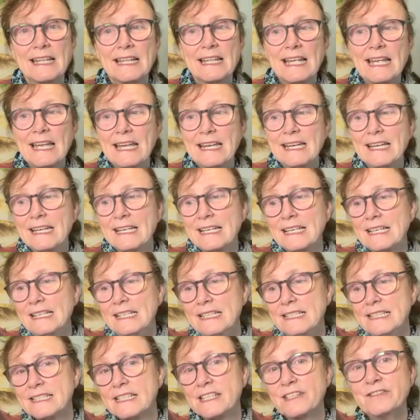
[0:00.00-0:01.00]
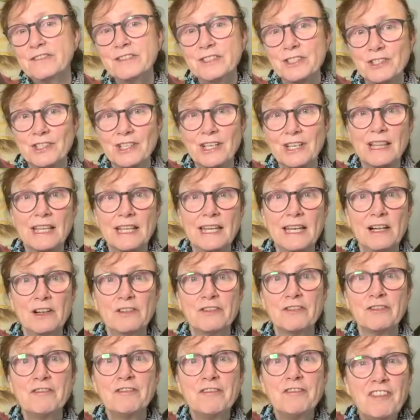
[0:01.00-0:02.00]
it at least gives you a little
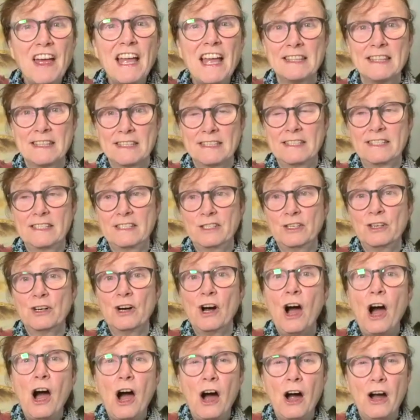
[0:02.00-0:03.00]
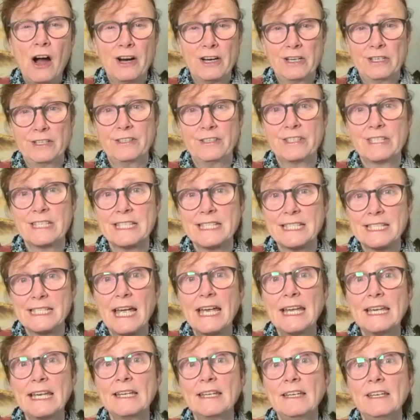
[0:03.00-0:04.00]
fence, your heart, your
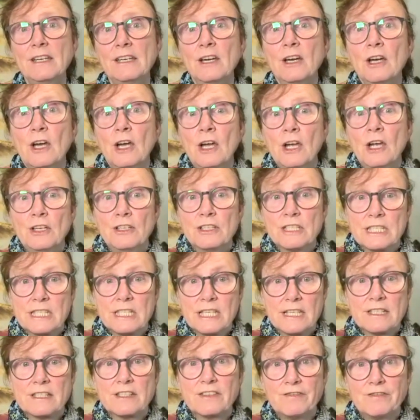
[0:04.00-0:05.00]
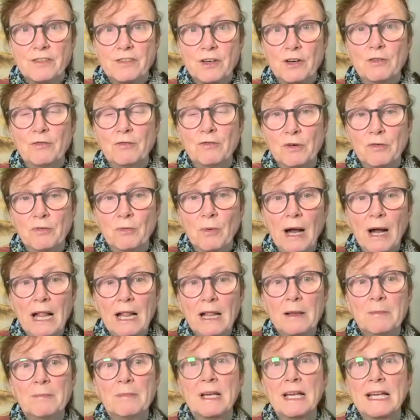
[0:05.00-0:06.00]
psyche, your sense of
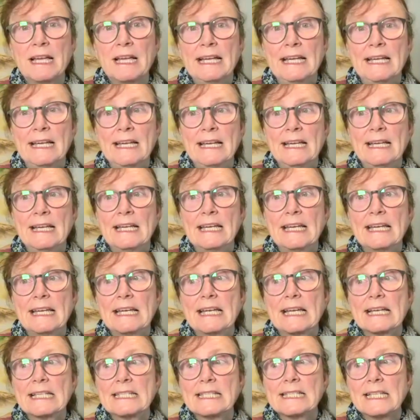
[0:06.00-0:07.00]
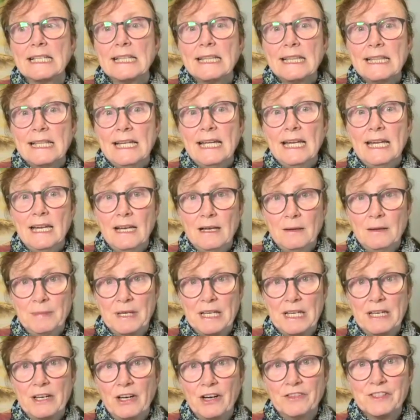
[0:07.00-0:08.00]
overwhelm gets a little
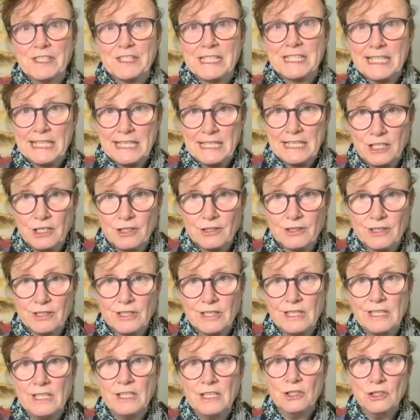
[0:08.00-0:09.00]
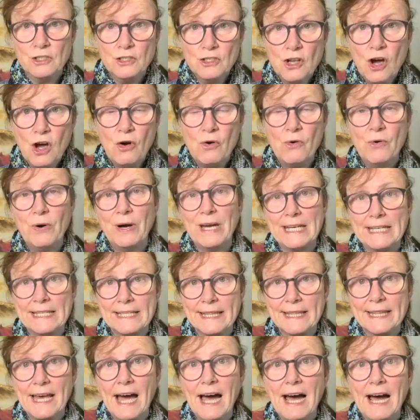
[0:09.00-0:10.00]
bit of security, knowing
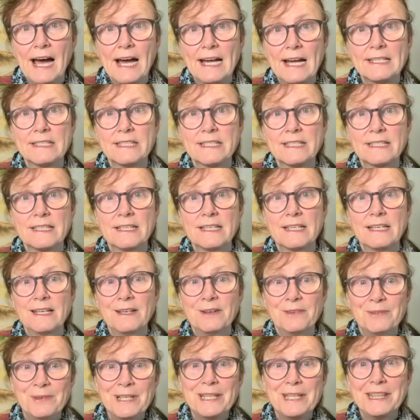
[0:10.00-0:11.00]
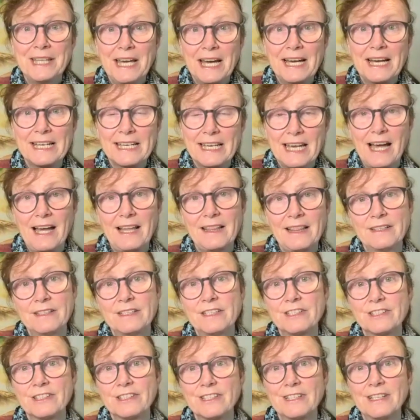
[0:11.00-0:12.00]
that with that
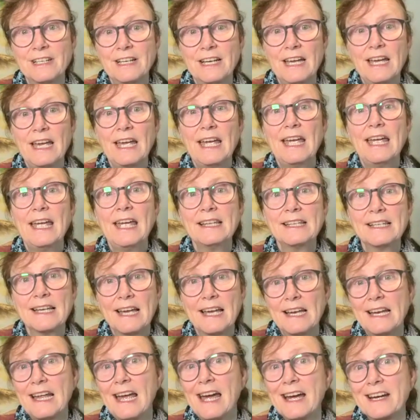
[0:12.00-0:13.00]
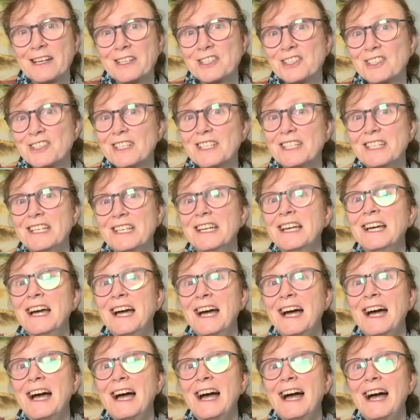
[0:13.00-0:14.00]
calendar, it can actually
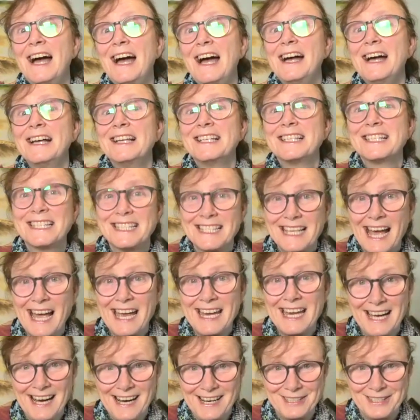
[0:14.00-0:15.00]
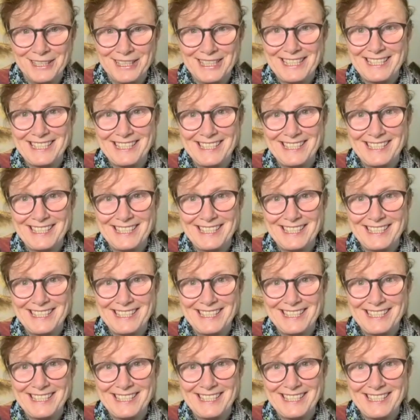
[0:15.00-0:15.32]
sigh out.